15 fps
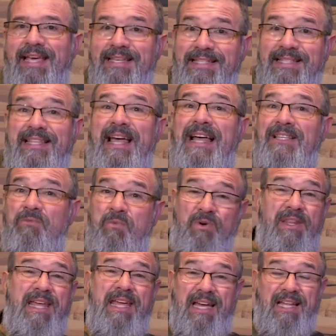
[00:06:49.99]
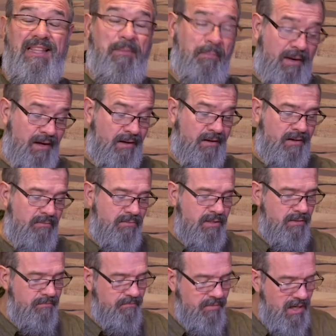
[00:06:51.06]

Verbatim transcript: Because that's where they cut the palms.